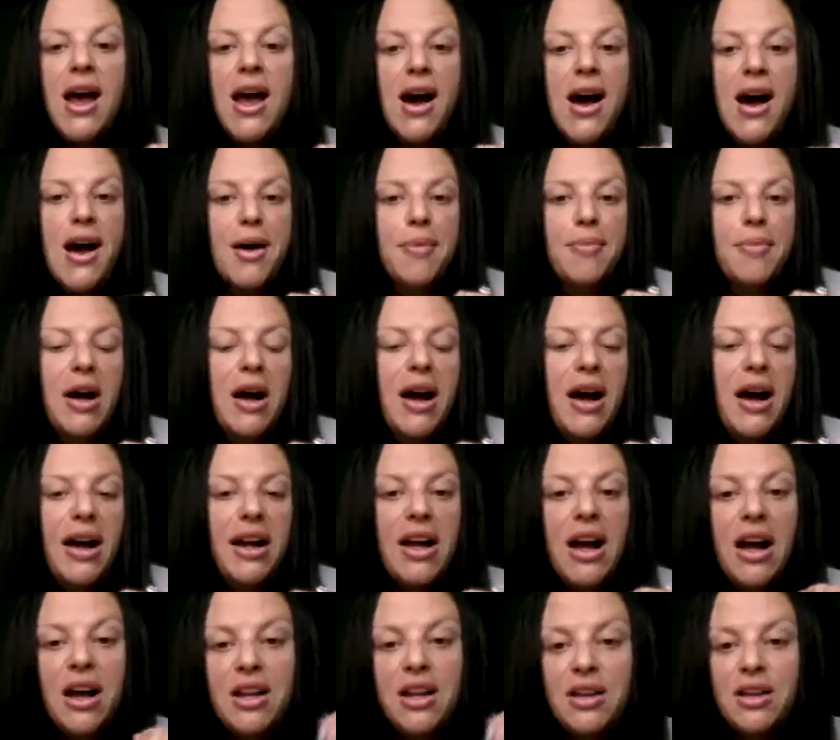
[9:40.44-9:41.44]
I
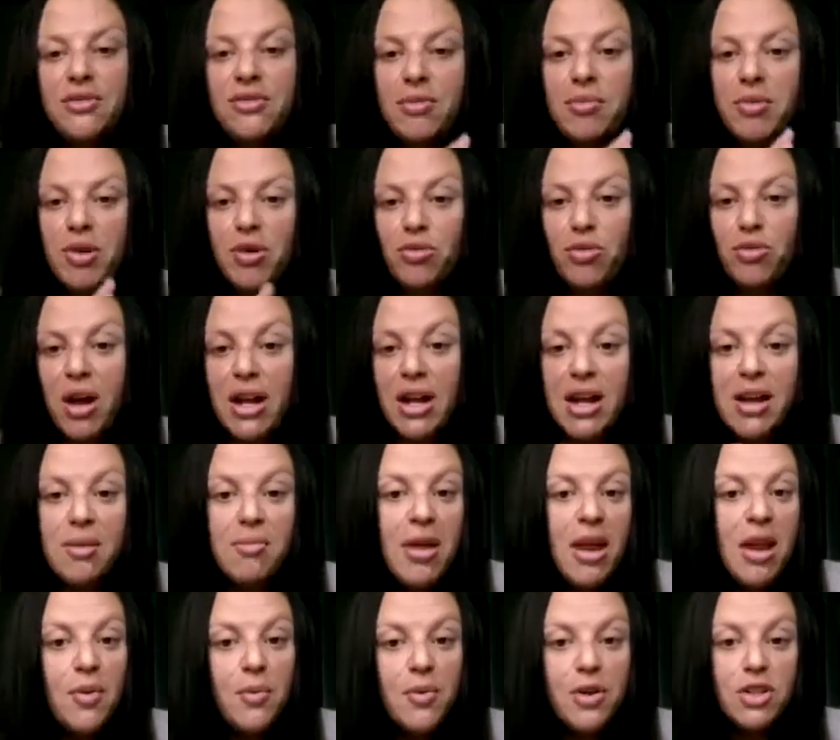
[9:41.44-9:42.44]
kind of am a running
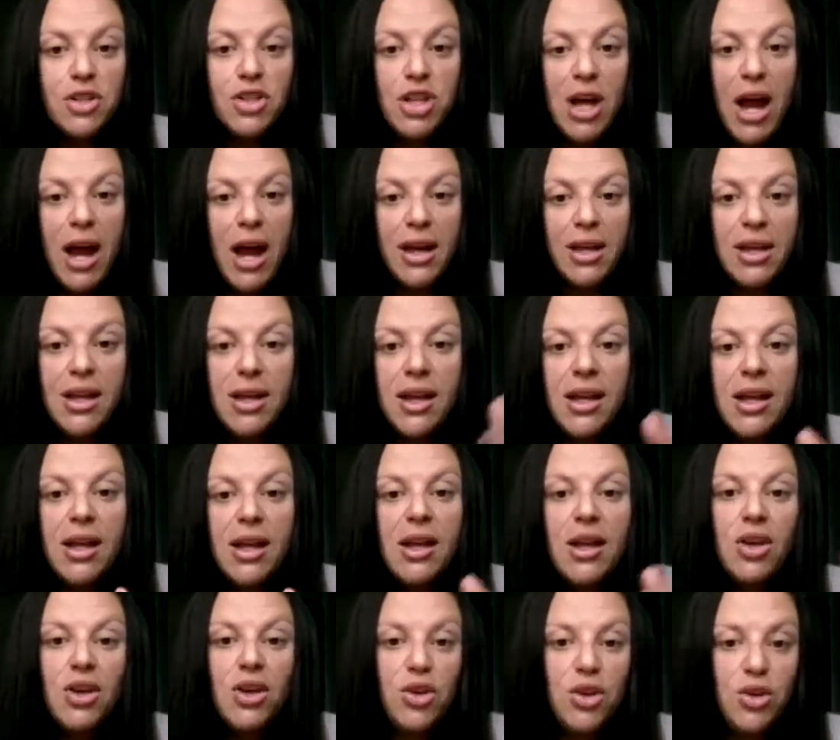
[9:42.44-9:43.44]
mate with Jackie,
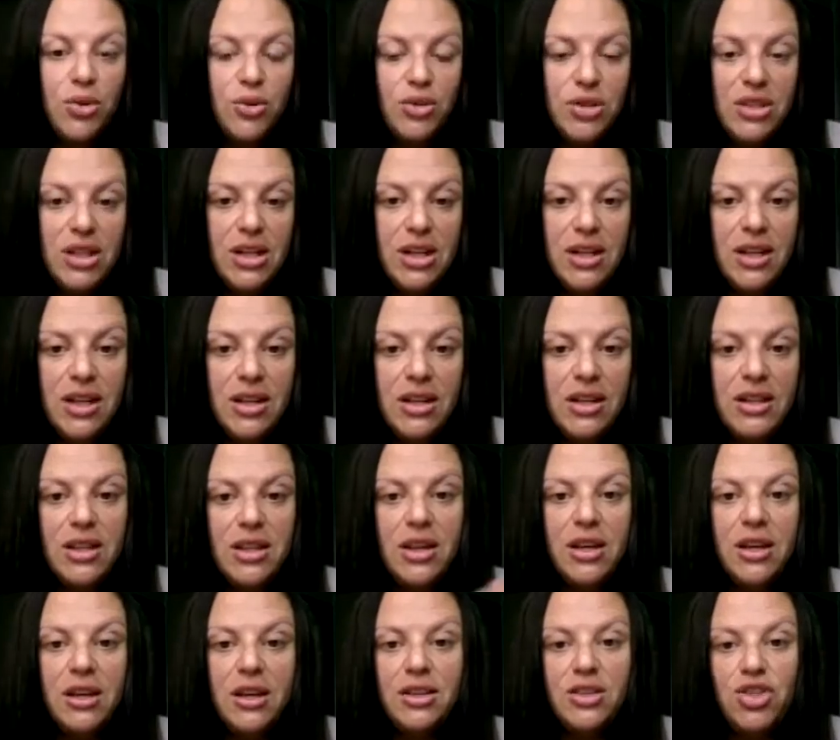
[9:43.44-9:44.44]
who did
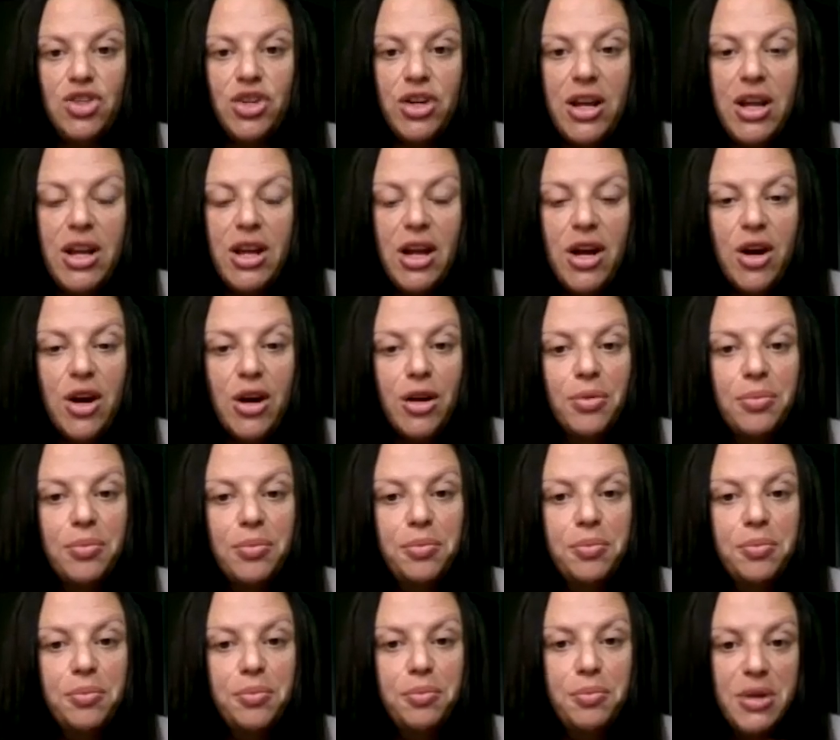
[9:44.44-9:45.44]
the training
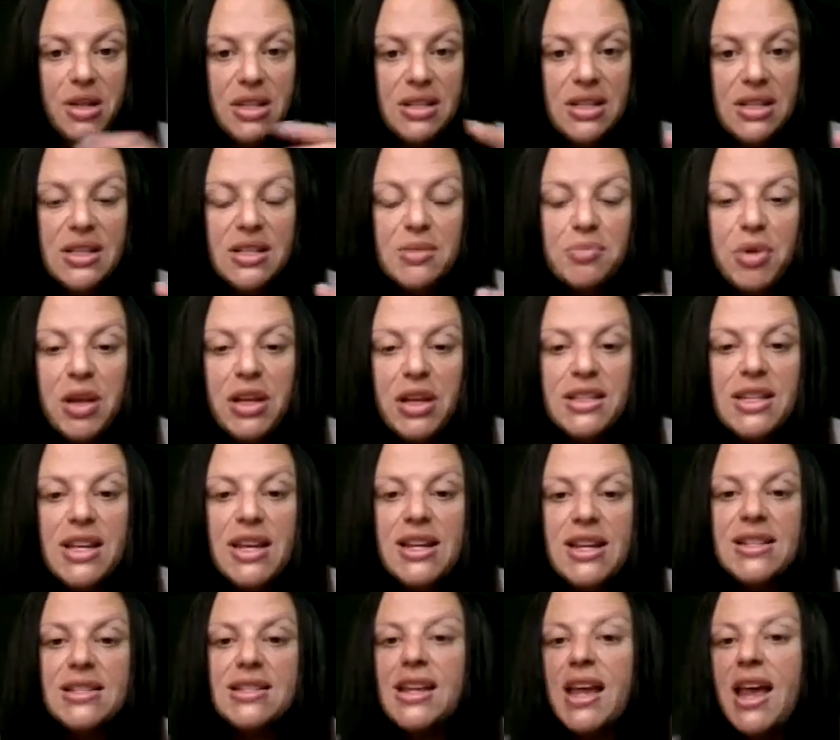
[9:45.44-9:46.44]
on business
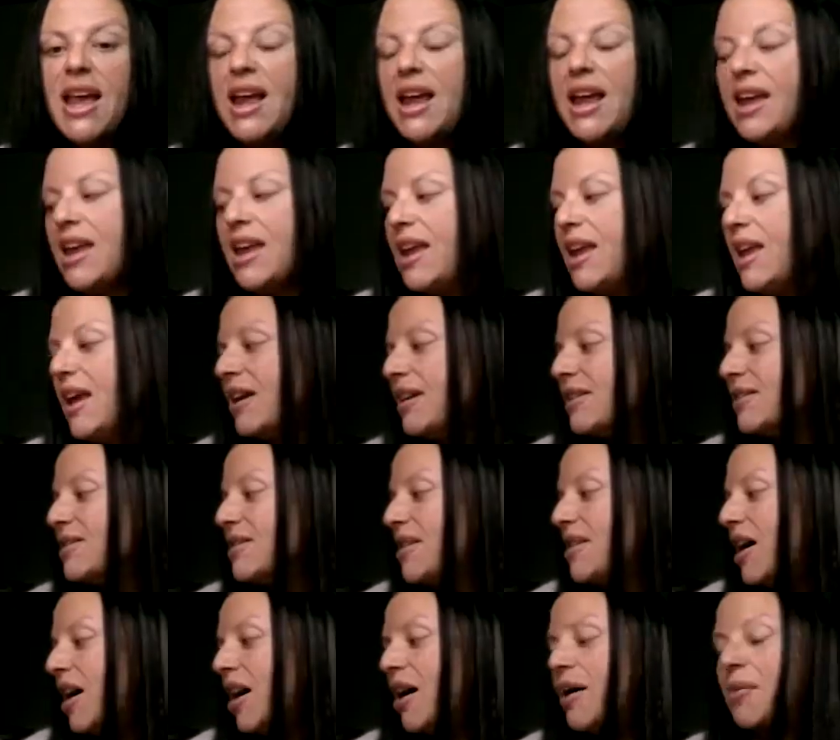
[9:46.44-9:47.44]
blessings. And
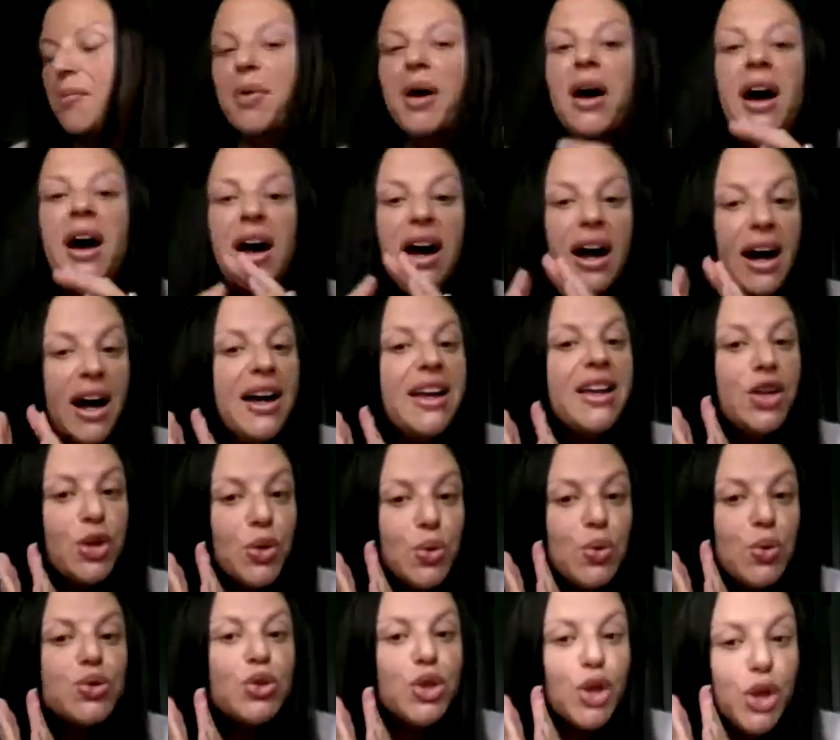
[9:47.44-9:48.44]
I
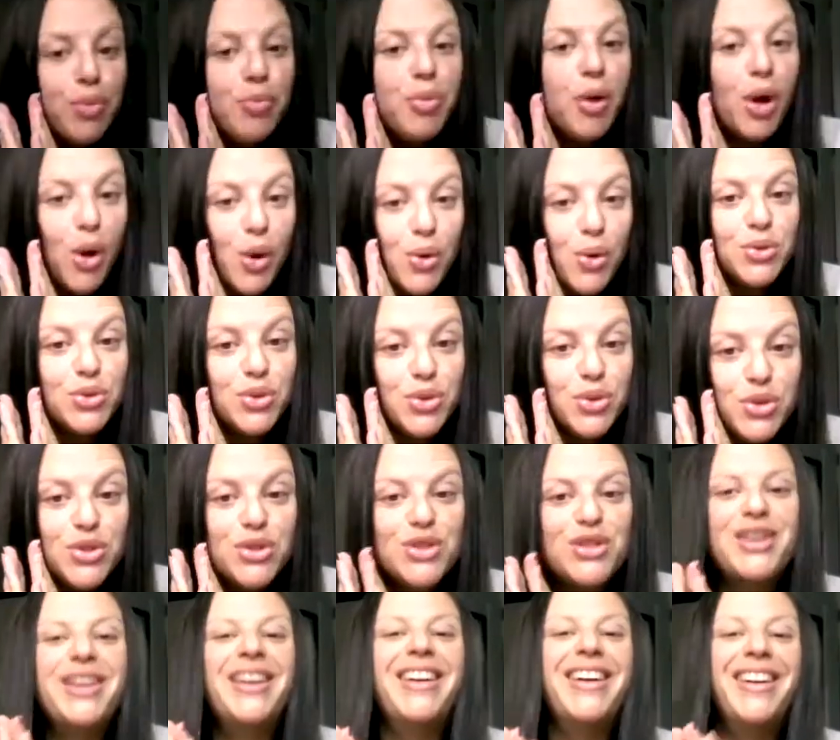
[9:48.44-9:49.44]
use her
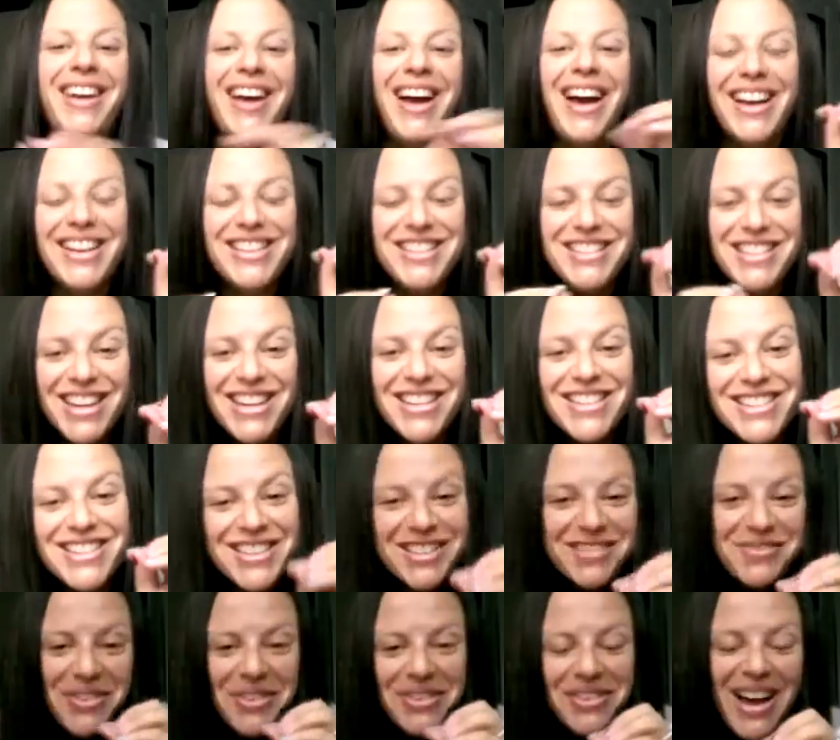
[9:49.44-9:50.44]
posts. I change
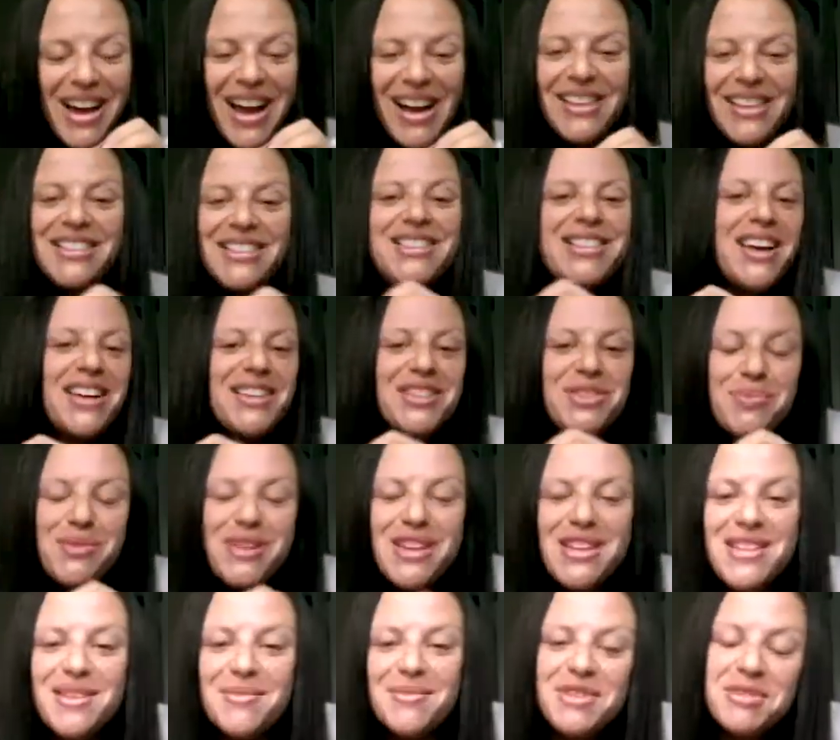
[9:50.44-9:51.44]
them around. I
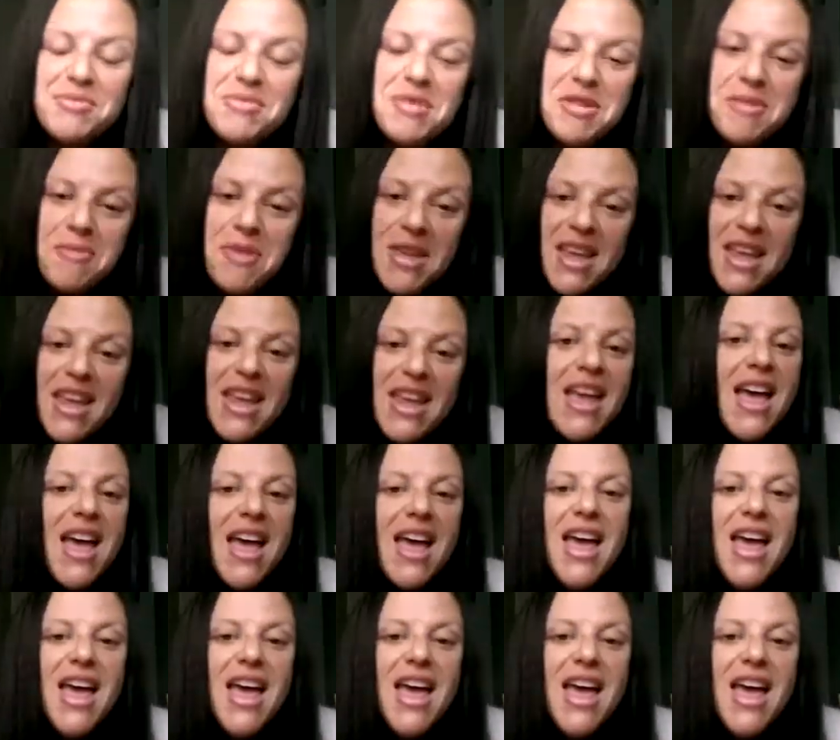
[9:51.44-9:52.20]
tweak them to be me.